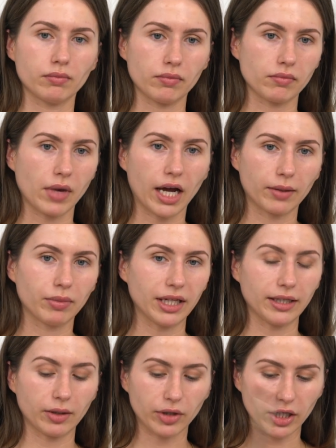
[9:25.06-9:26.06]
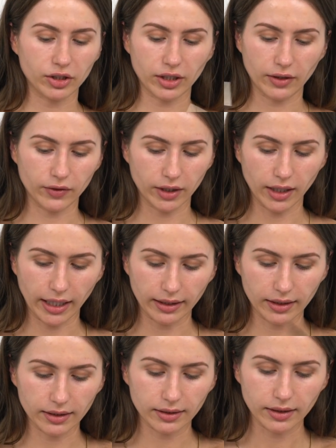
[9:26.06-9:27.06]
my blending brush. I really like
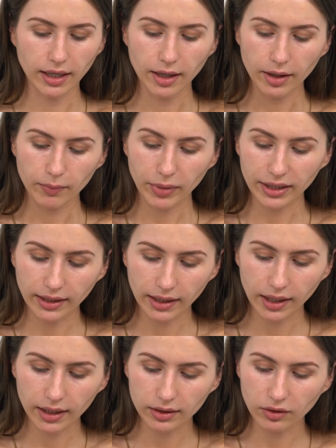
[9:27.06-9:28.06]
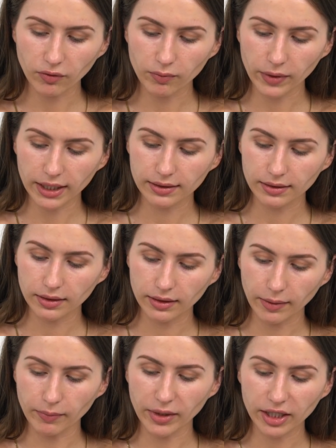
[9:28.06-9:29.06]
this. But the key is
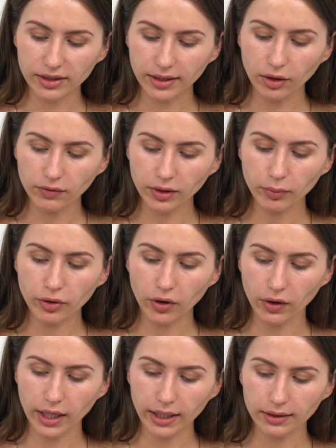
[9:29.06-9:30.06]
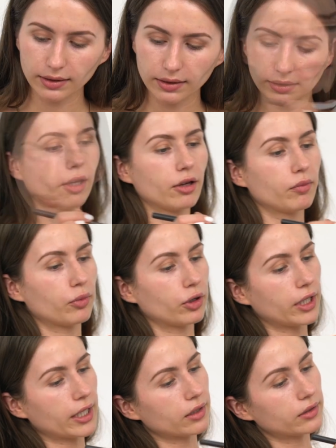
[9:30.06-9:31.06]
the mixing of the products,
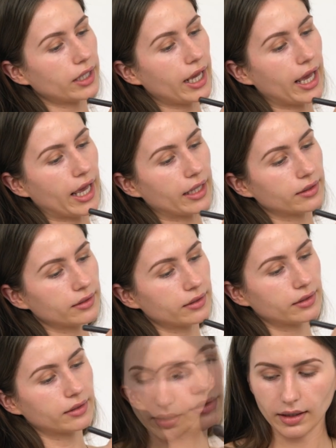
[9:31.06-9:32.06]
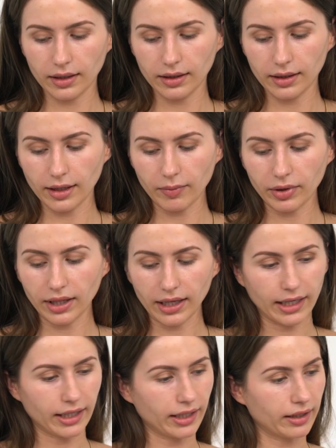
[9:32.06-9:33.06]
putting it on the hand, and then
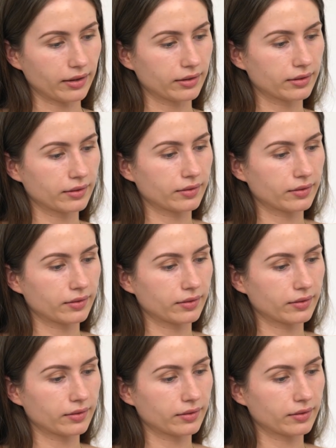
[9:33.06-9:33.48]
applying